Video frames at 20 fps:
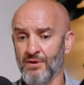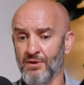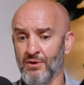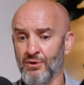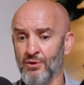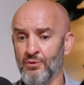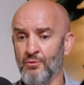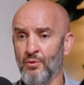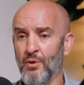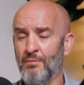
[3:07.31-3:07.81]

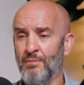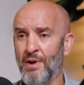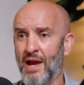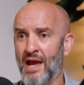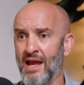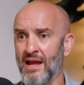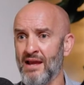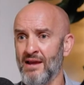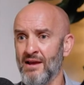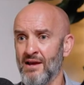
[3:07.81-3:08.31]
you will
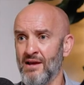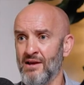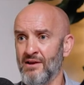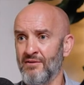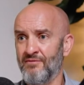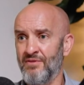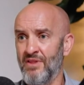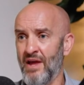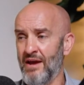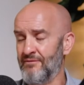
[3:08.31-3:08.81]
pay
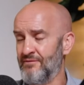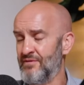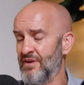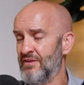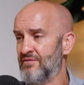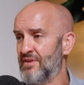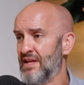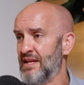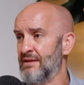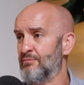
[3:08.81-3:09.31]
that
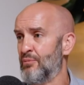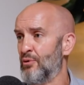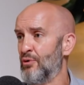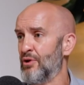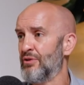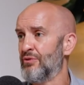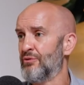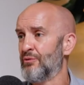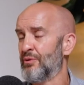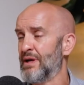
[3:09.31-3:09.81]

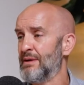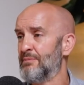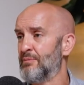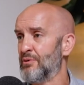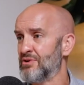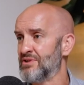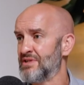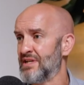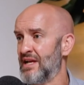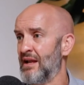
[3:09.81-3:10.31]

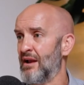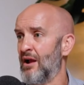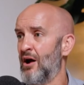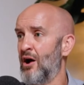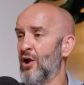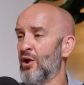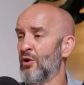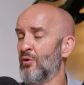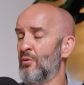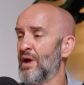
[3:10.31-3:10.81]
15.3%
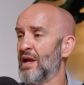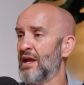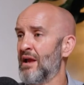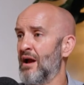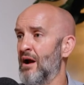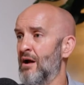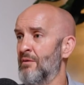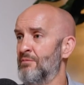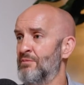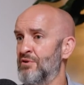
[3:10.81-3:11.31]
all the way
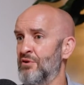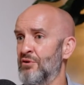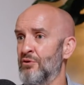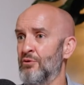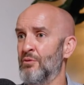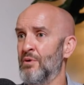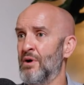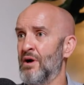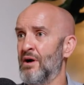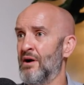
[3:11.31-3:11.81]
up
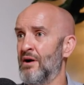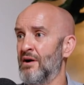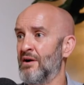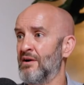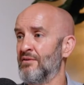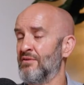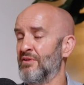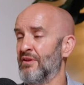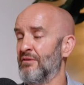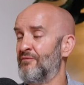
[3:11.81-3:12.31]
to
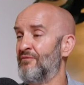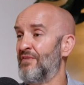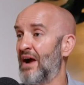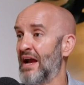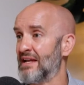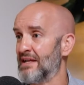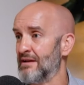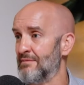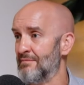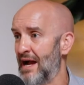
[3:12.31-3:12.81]
the
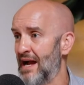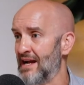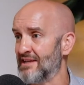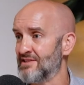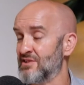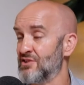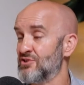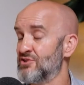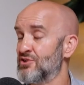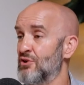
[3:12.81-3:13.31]
FICA max,
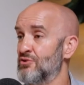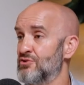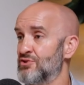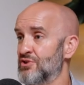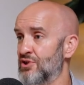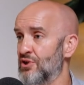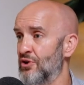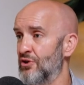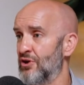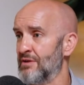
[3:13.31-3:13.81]
the Social
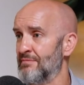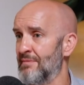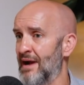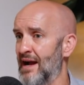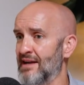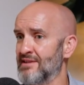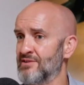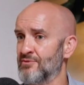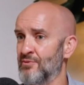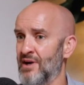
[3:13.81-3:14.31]
Security
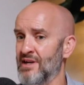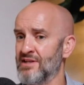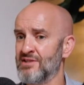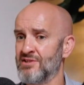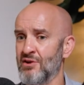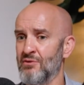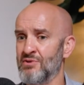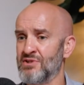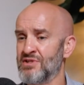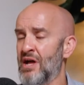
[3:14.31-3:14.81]
max, right?
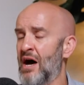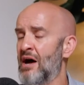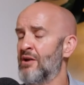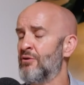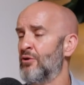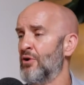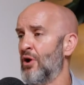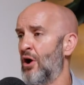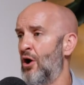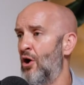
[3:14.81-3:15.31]
So it's not
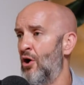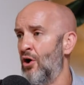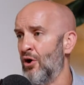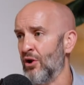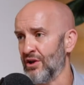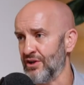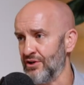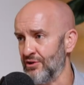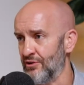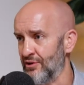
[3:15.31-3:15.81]
on
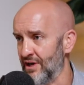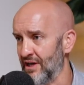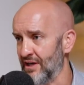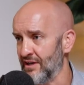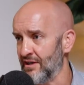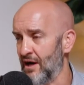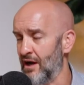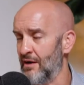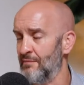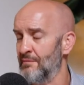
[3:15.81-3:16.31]
all of your
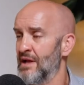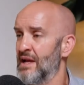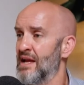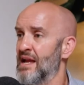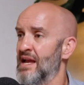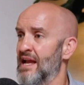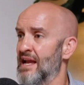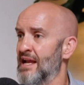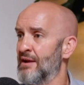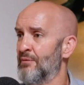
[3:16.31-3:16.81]
income.
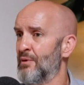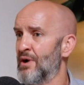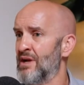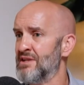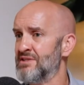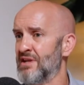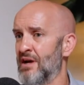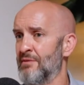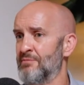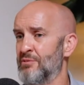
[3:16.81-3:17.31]
It
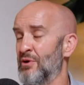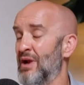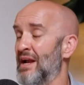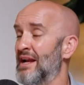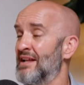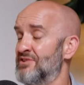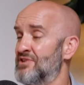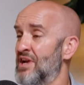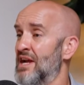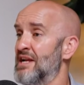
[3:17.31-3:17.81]
runs up to, and
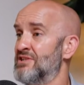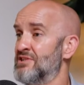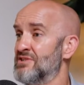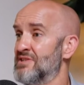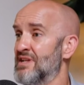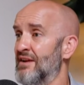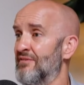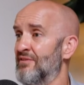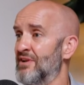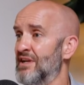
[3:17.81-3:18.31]
it changes
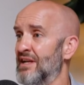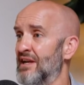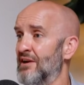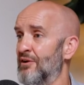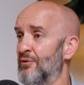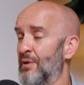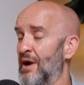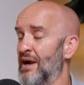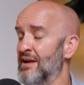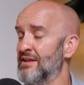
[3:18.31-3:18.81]
every year,
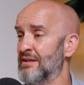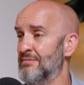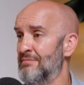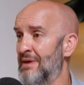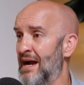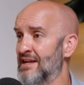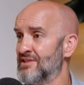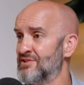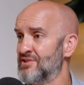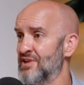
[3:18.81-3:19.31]
right? The
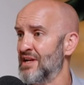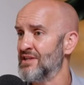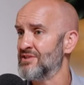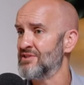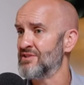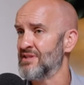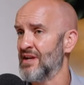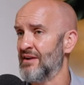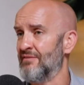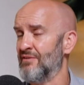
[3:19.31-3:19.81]
max
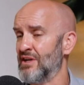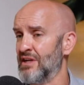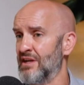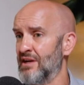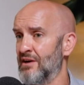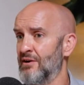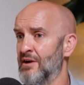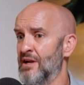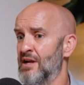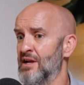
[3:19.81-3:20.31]
changes every
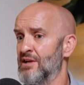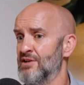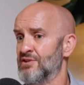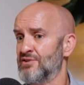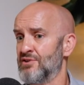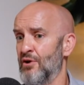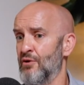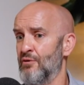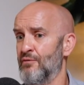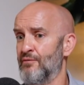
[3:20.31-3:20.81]
year.
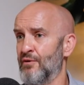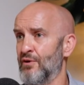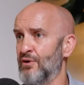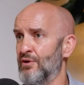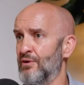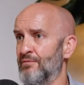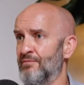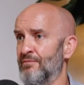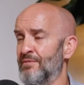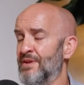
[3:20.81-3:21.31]
So
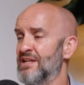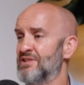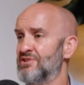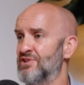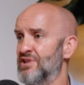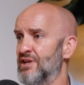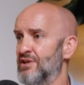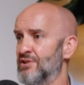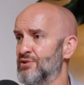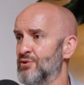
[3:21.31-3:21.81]
for this
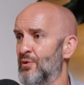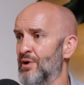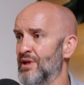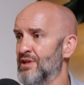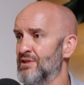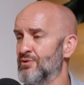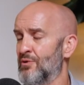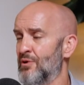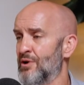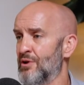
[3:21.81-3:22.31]
year,
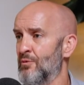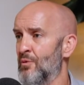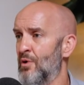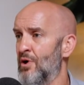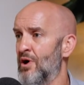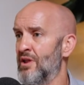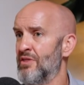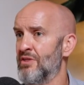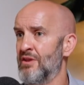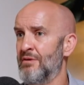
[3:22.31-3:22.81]

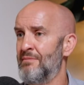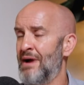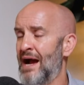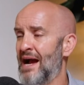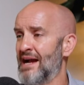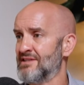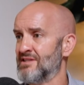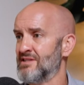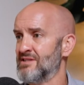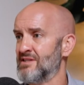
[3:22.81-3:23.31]
2021, the
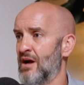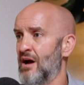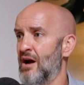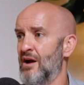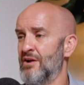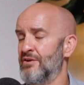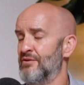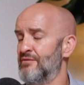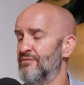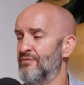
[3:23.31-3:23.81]
max is
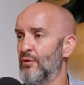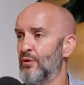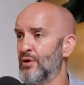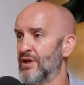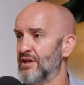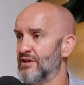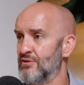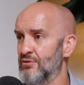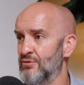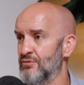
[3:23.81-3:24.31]

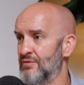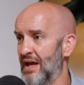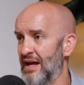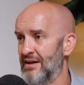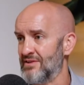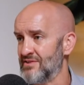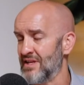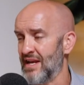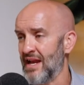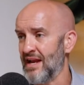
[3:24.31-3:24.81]

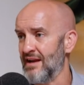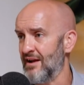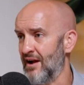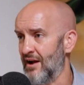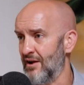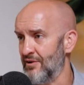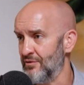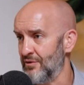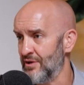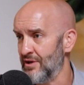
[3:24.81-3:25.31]

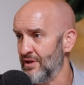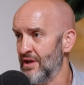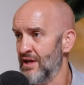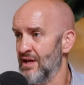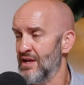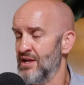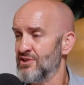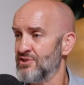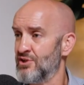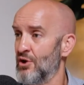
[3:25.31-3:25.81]
$142,800.
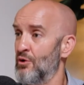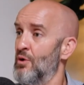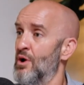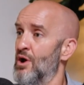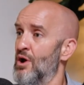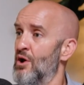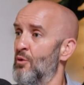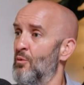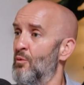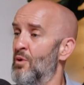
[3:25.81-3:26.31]
So
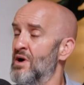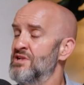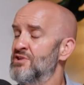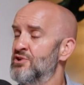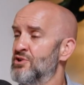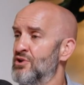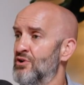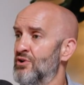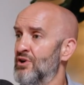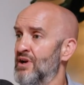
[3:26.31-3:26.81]
once
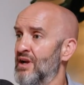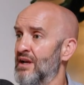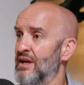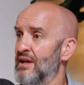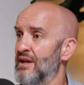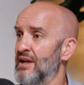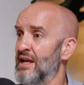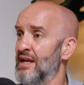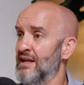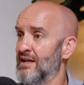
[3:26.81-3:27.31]
your
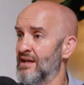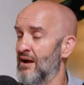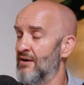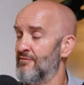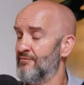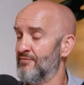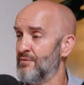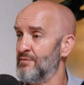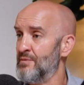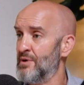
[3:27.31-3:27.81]

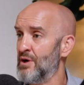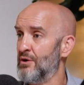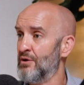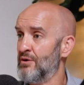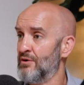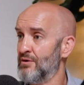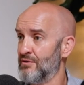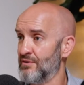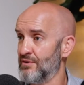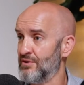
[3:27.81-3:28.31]
income from
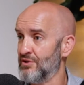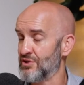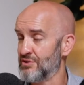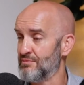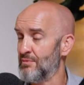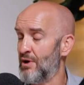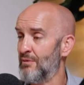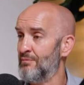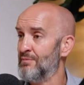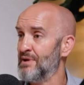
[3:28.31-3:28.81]
your
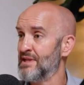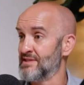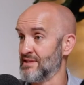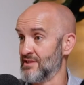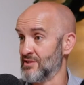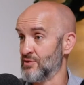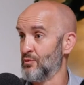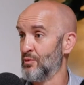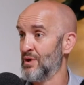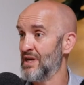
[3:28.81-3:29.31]
small
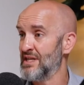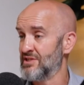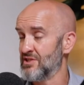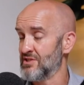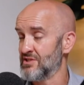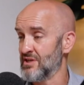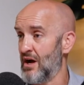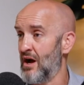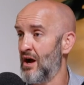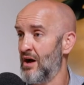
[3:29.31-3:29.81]
business
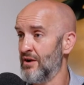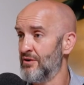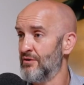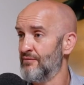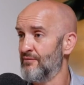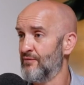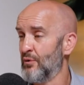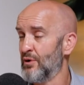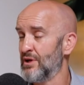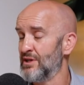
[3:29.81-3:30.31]
reaches
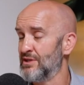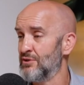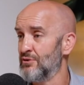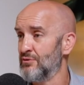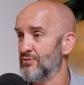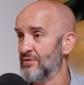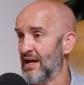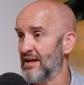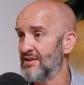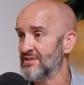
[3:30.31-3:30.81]

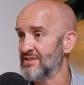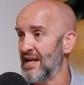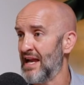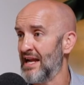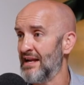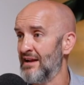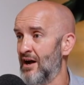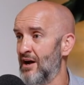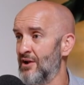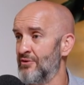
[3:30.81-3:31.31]

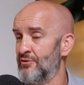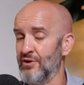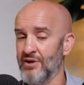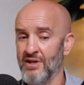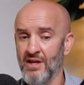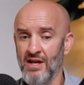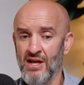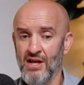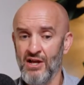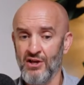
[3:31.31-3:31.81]
$142,800,
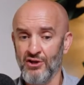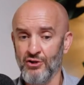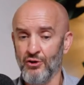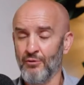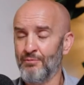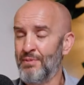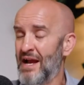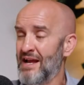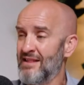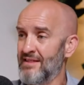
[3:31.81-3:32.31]
you'll
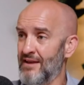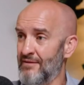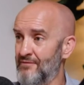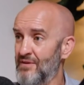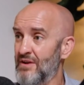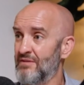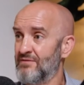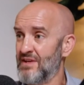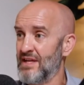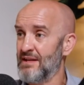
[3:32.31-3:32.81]
pay that
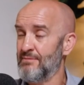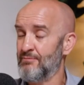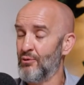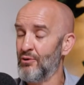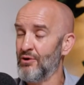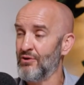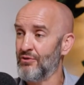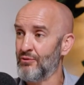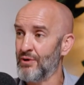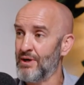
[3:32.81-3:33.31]

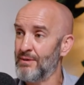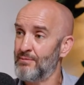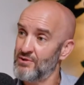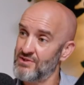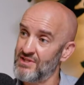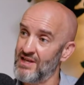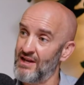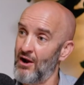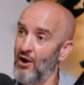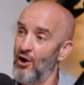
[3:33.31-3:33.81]

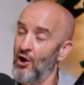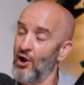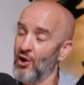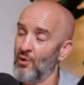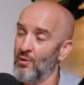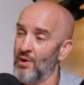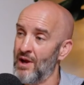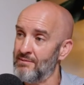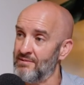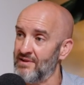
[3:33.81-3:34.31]
15.3% all the
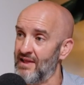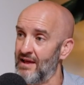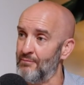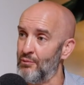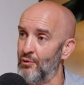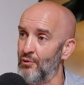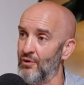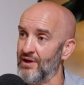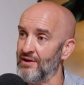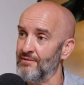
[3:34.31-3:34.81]
way up to that
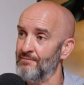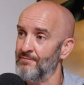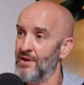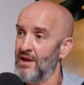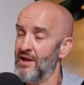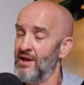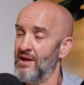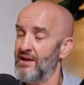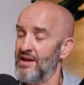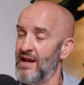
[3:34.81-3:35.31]
point.
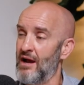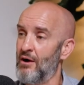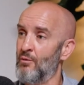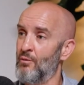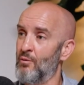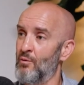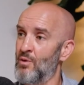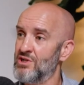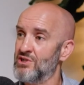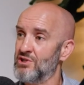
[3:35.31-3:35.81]
Now,
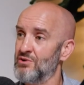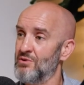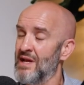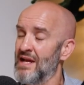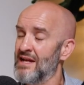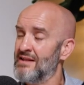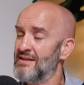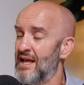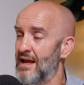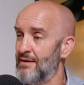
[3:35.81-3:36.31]
once you
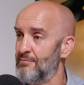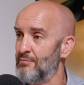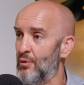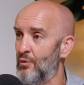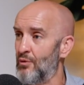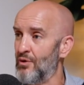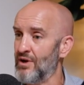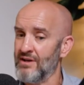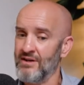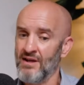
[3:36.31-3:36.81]
hit that
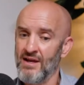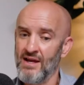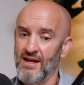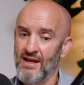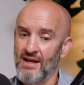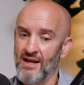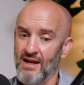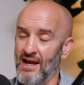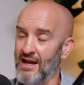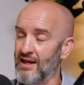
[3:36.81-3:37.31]
point
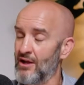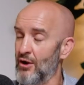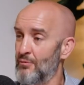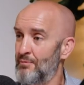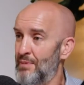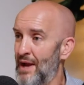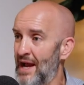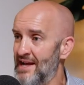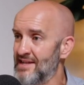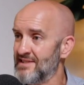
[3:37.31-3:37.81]
and go
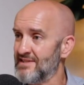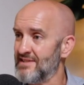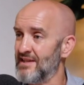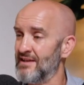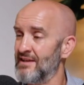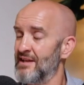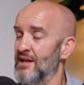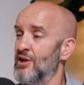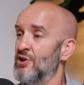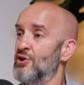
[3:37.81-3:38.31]
past
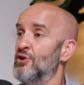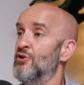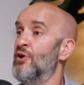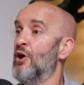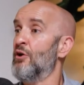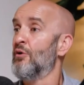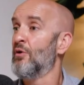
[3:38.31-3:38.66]
it, you're no